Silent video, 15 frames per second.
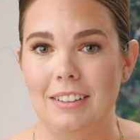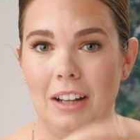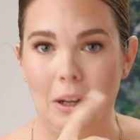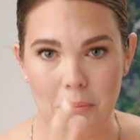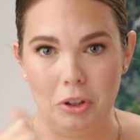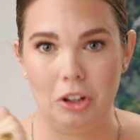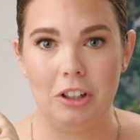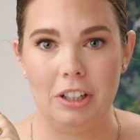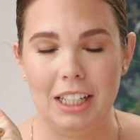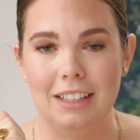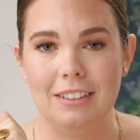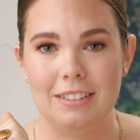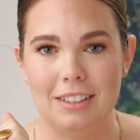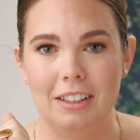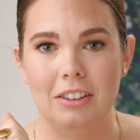I'm
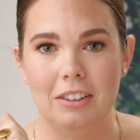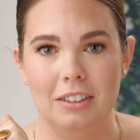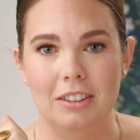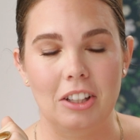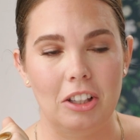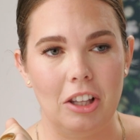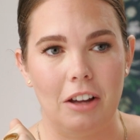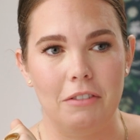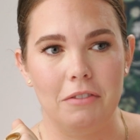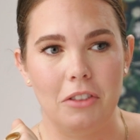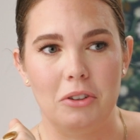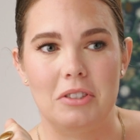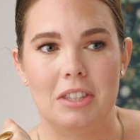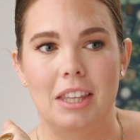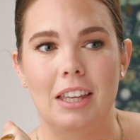learning to love
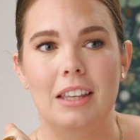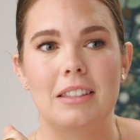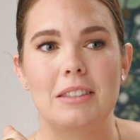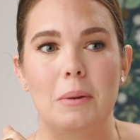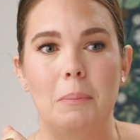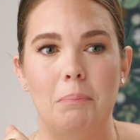those things,